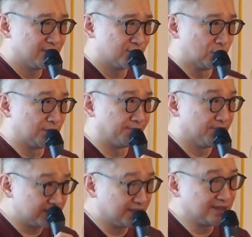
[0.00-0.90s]
So the
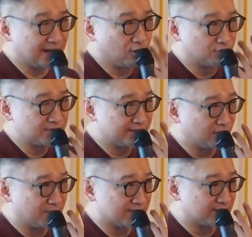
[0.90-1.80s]
first thing I always
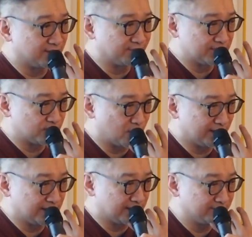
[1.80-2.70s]
tell my staff is
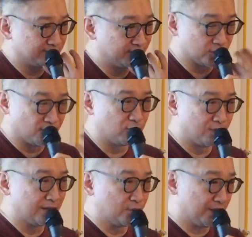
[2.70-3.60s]
when they, first of all,
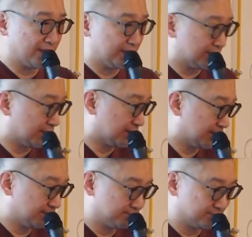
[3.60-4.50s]
when we are in
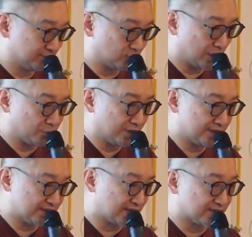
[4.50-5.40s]
the, when we're
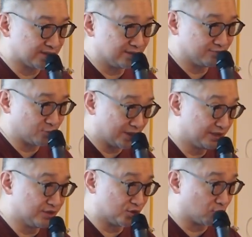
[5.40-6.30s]
discussing whether
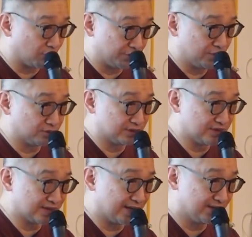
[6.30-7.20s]
it's story or
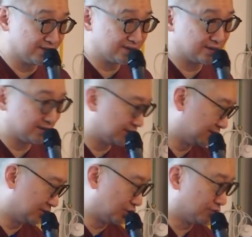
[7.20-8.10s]
designs,
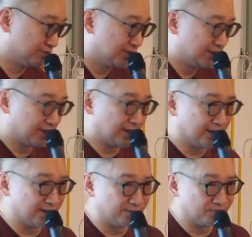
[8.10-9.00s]
you know,
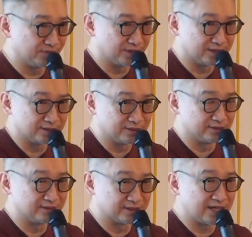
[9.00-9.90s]
um, the, the,
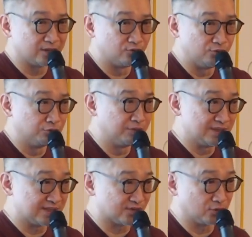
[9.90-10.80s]
the kind of rule
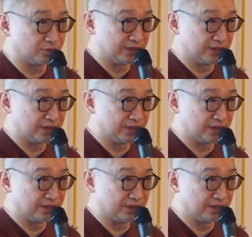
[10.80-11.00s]
is there's no